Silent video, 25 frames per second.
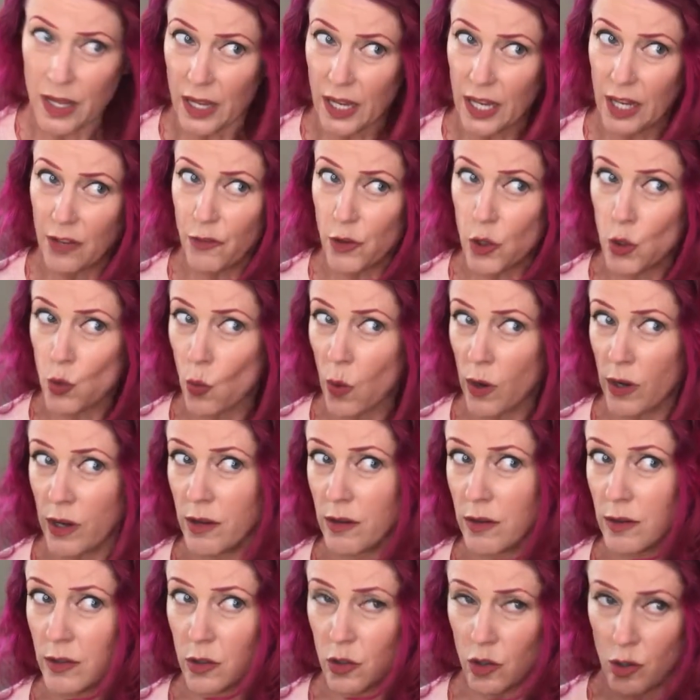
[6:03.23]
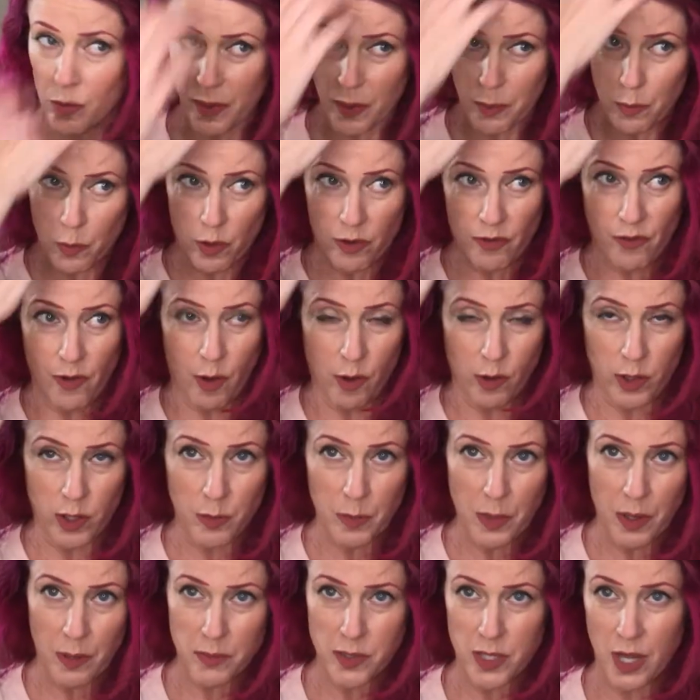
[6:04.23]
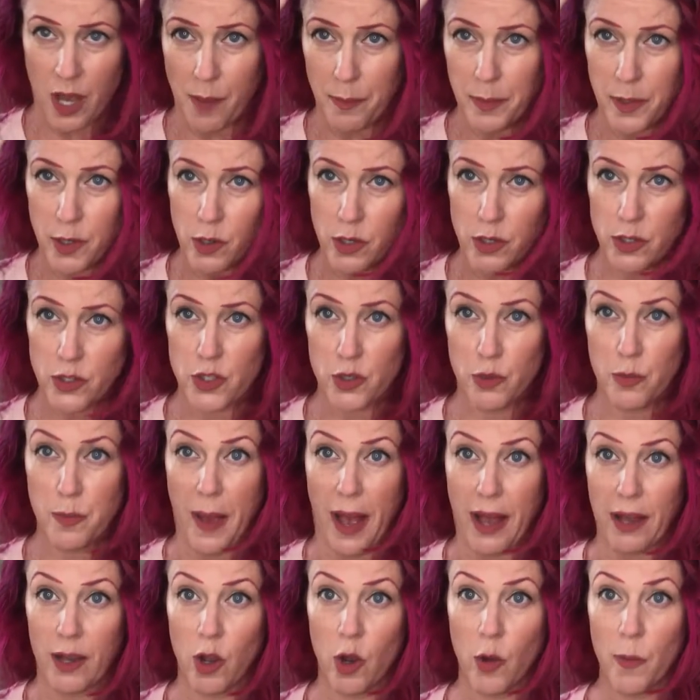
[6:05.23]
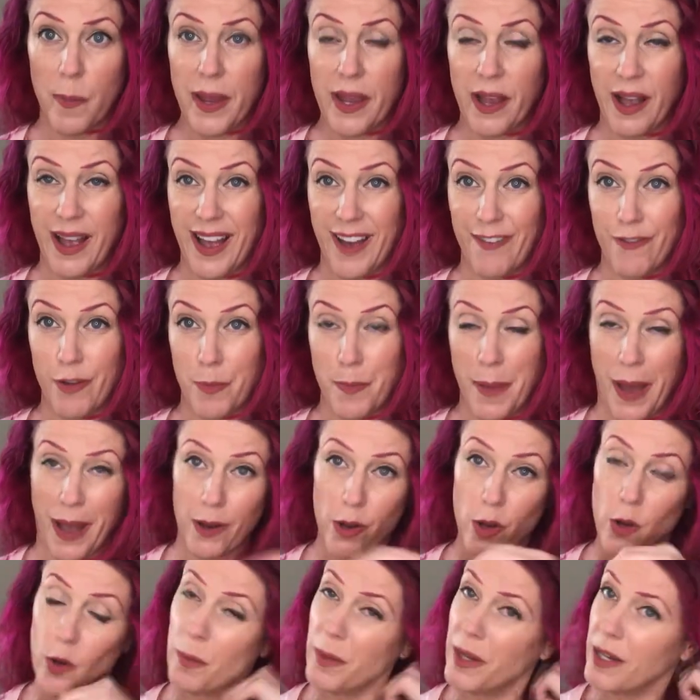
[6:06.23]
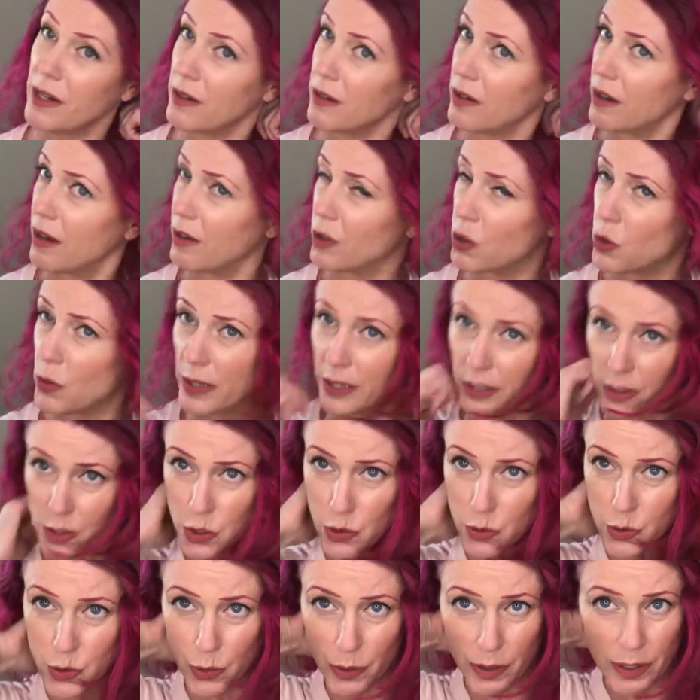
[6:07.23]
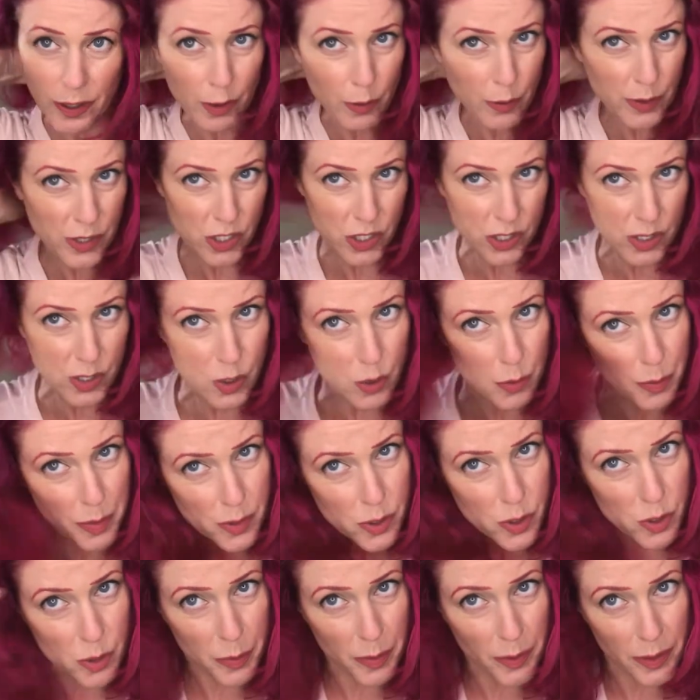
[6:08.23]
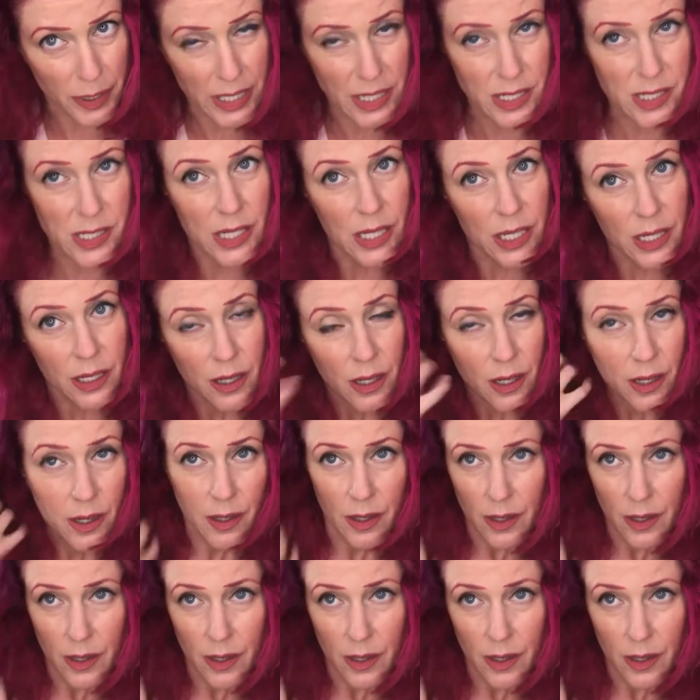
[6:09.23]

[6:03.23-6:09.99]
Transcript: If you wanted a little bit more volume up top, you could do back combing. I have a back combing quick tutorial, which is super, super easy.